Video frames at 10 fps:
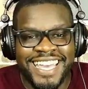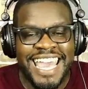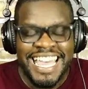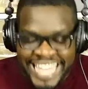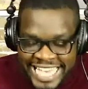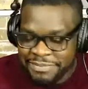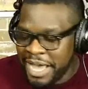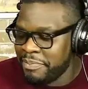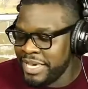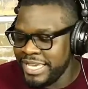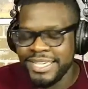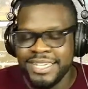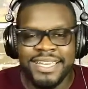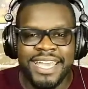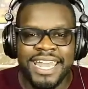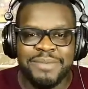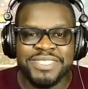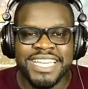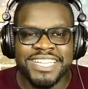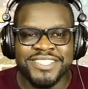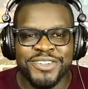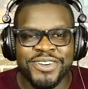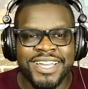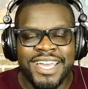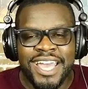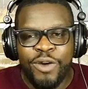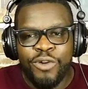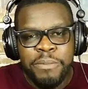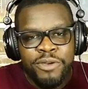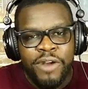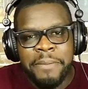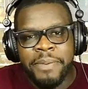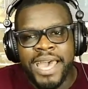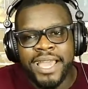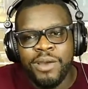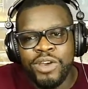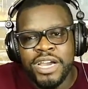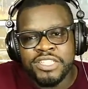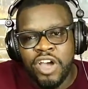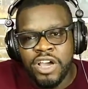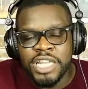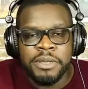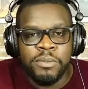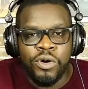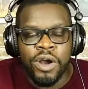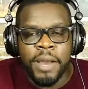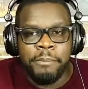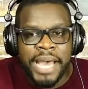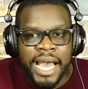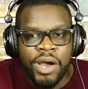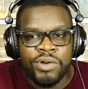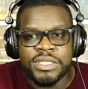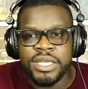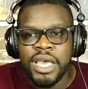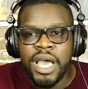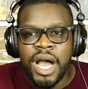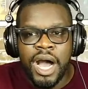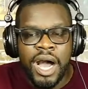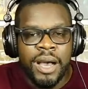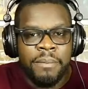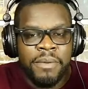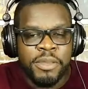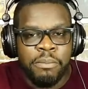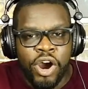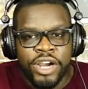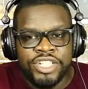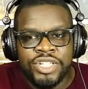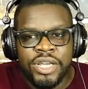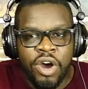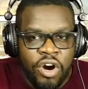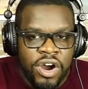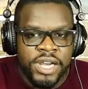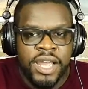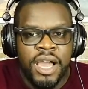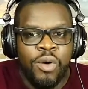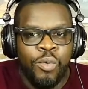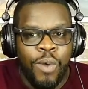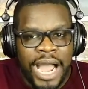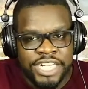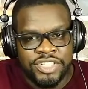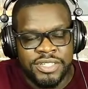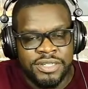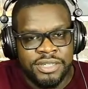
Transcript: That's my opinion. And I'm sticking to it. We'll be right back. We're going to talk a little bit more about the march on Washington.